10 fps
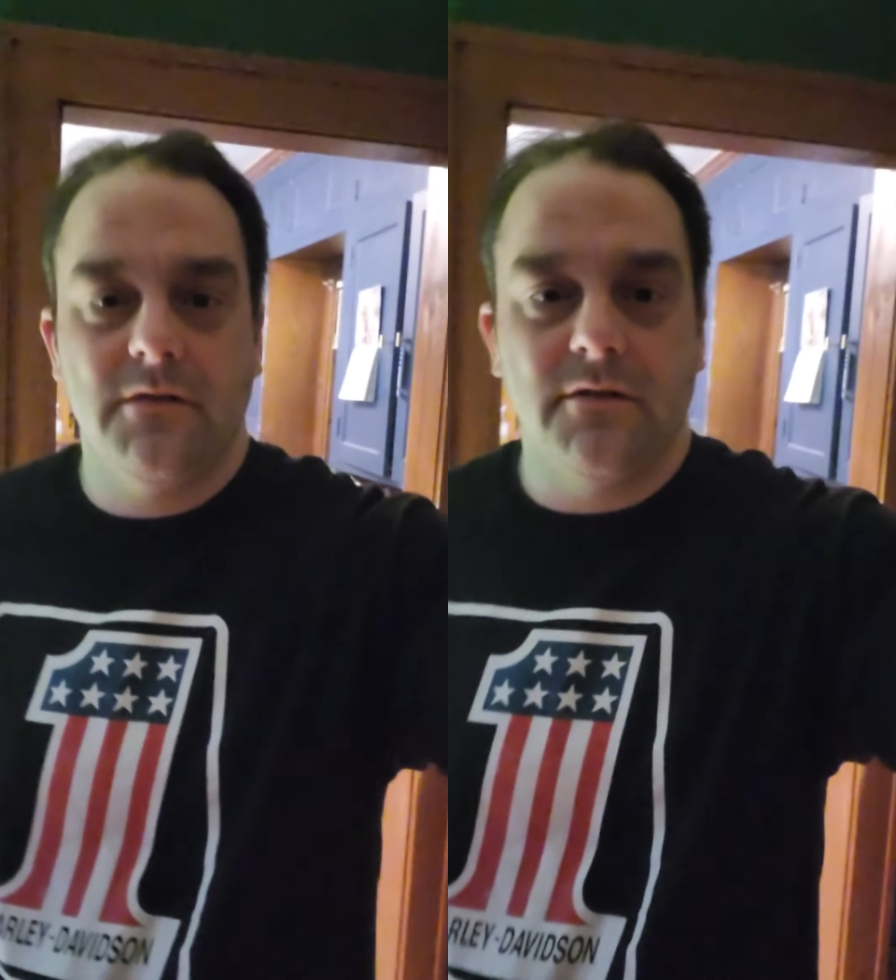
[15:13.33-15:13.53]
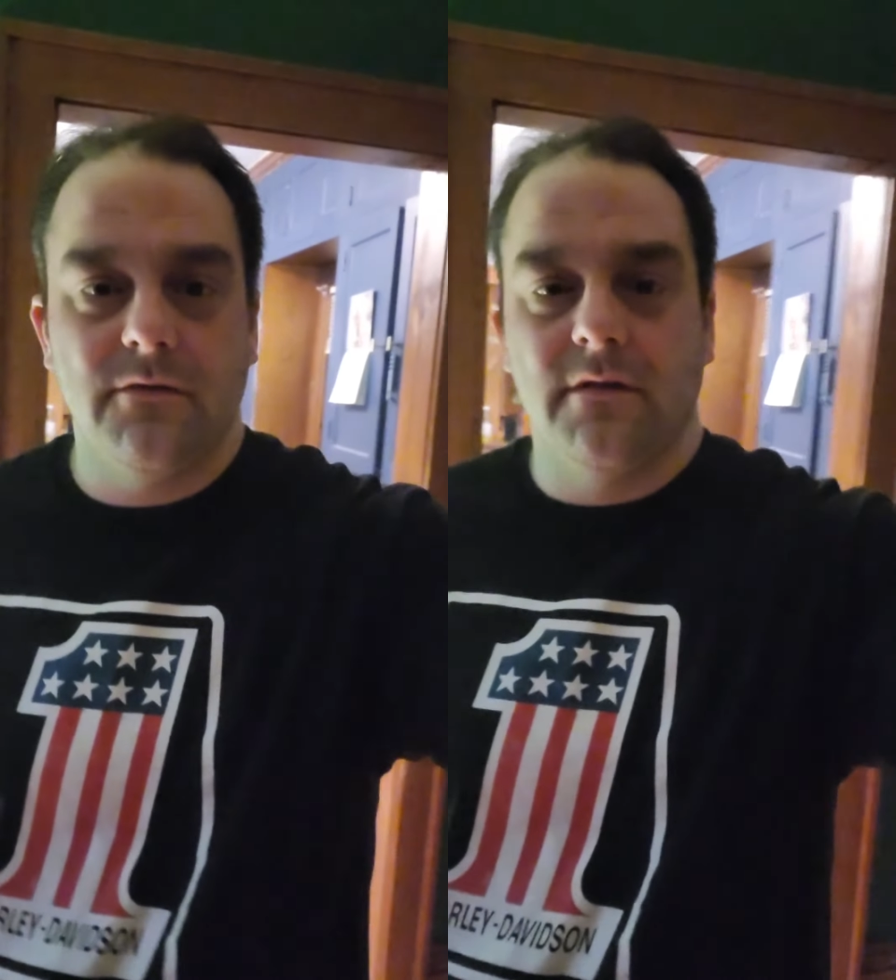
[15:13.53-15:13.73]

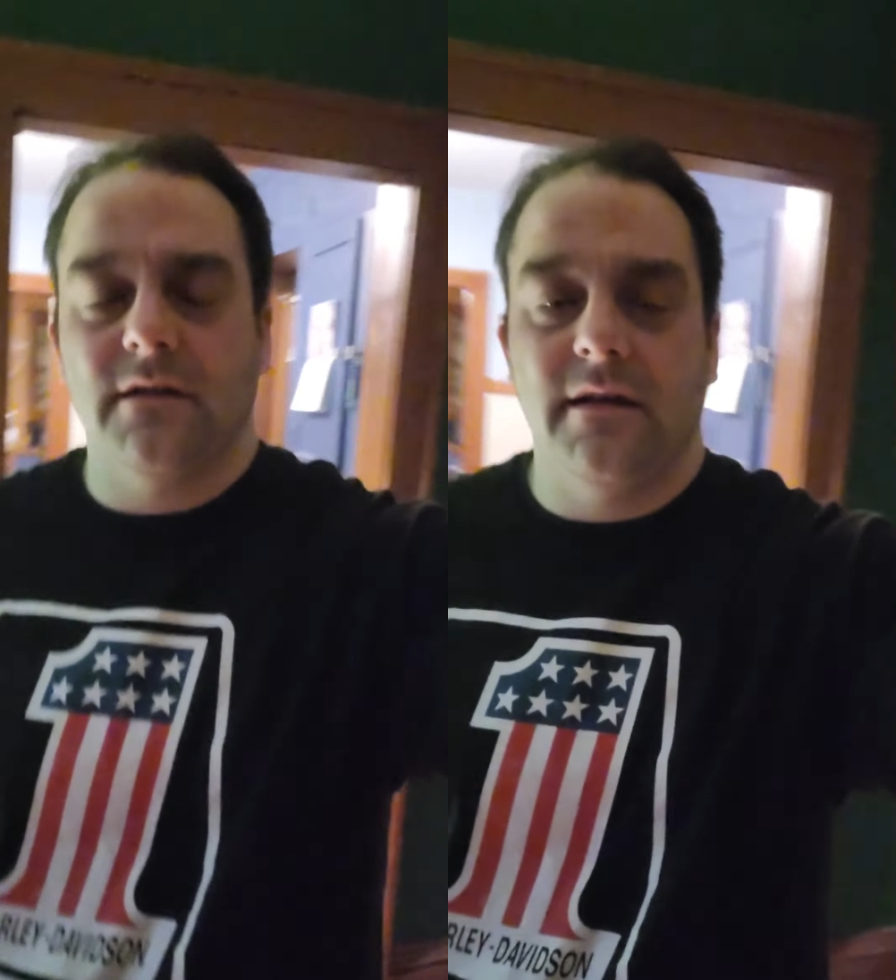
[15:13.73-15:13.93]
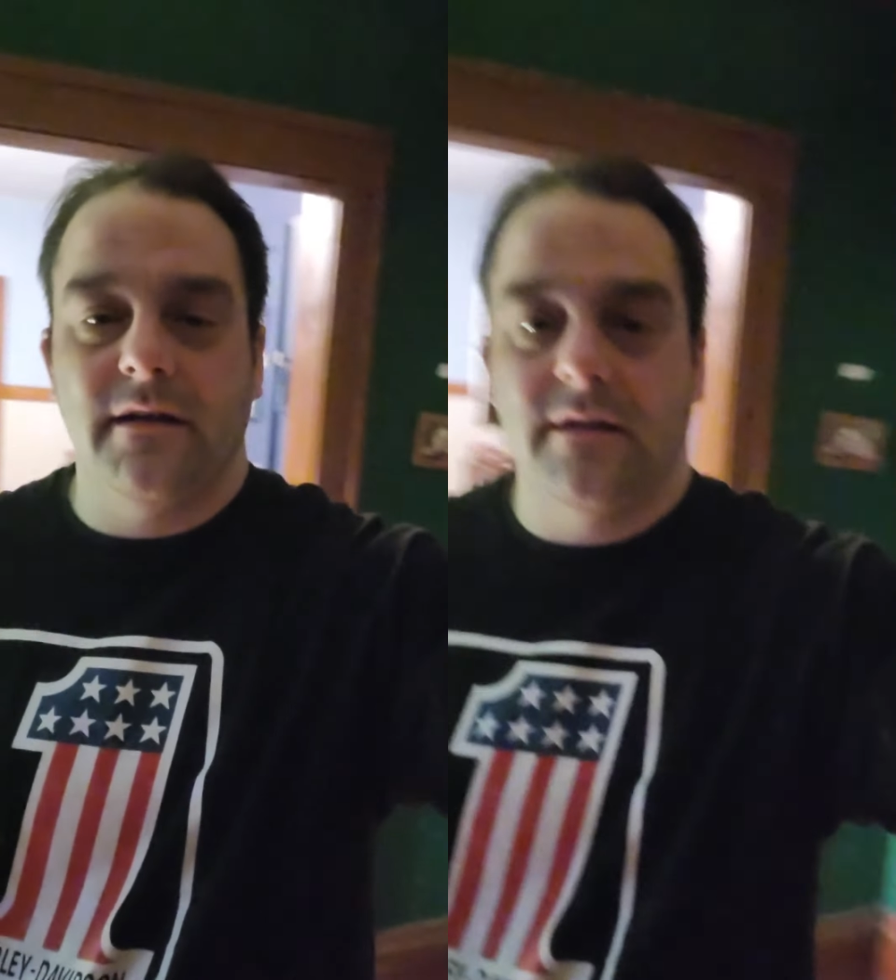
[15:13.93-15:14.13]
Do the
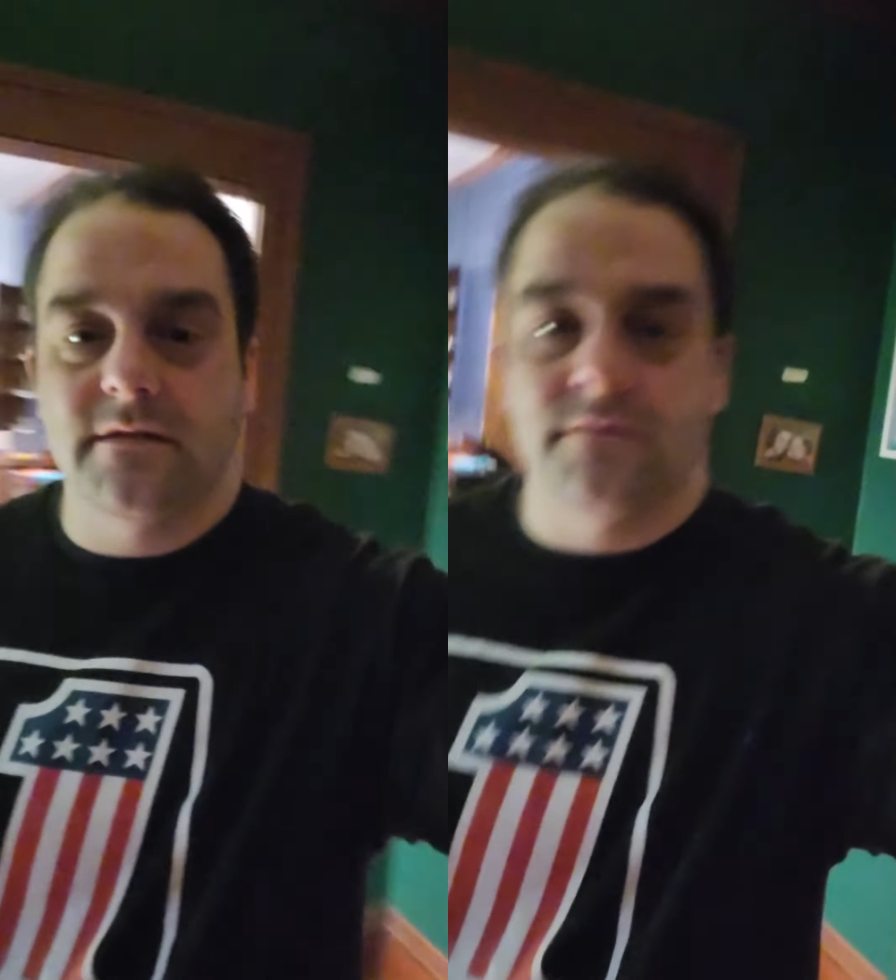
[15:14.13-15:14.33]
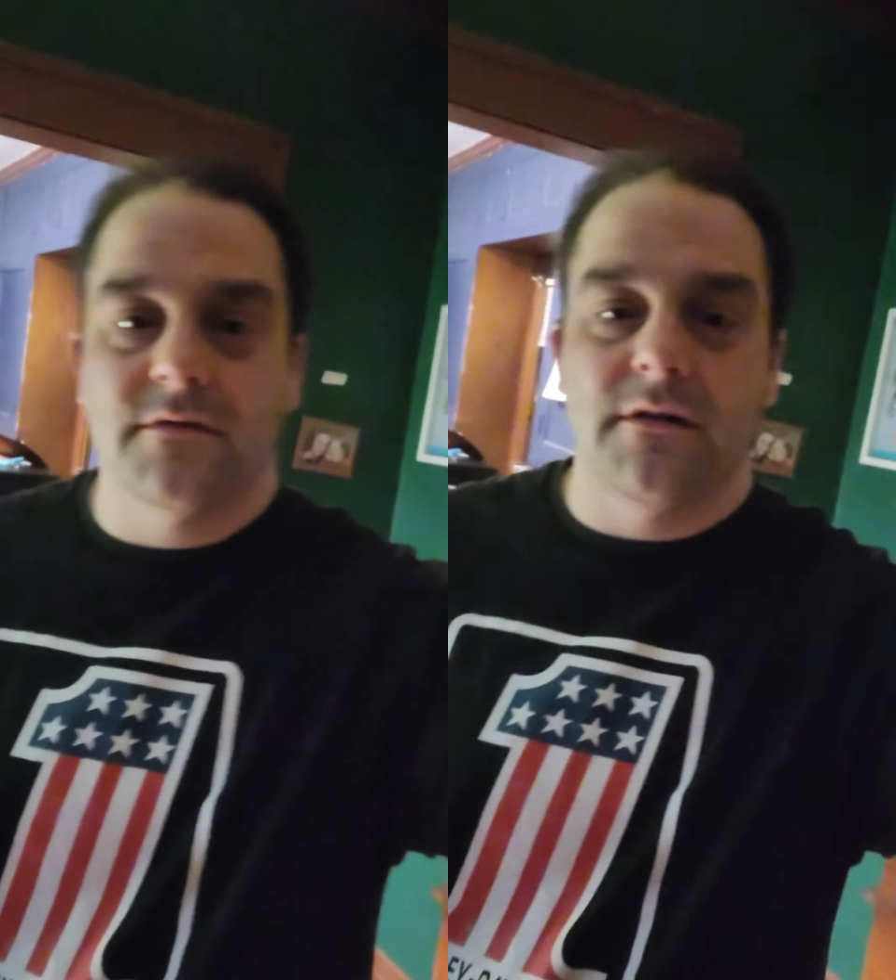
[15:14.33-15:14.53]
like and
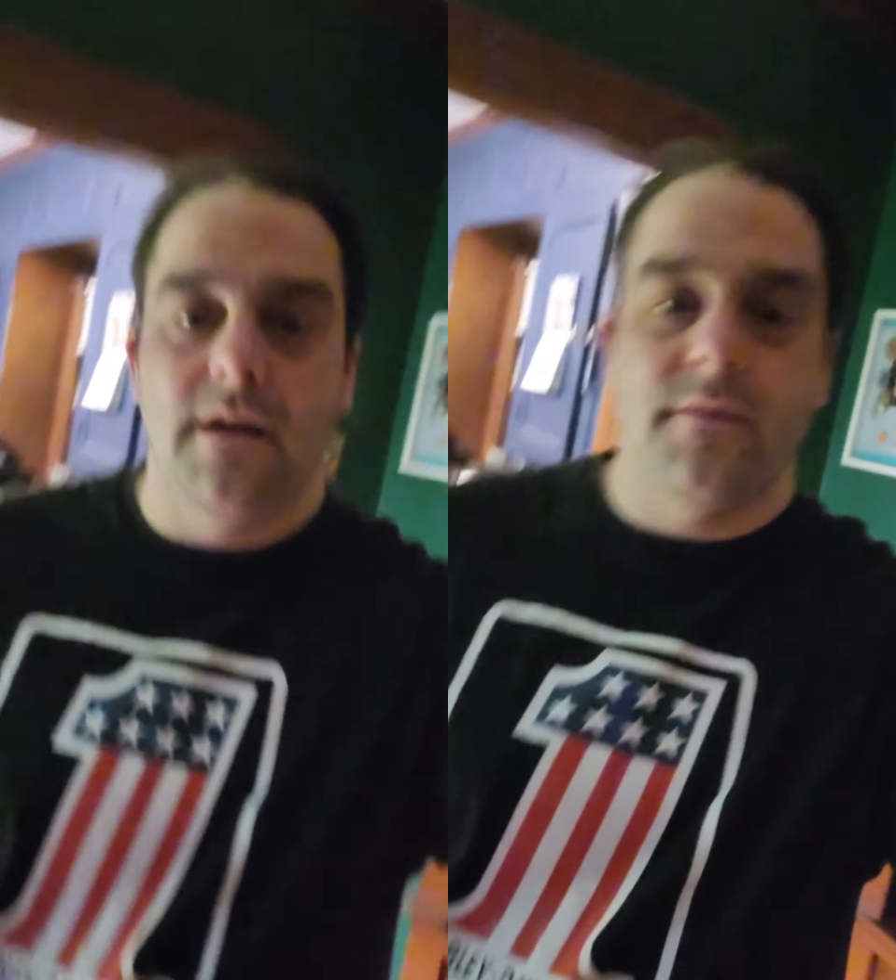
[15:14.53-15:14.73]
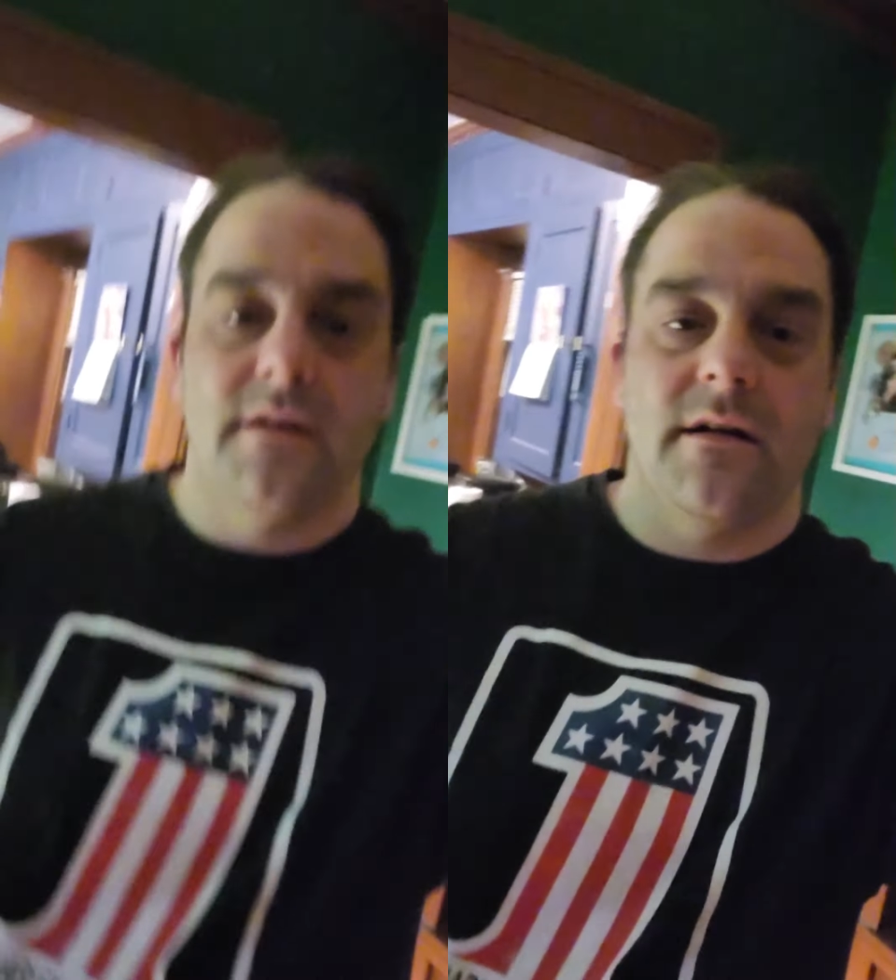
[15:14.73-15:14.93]
subscribe and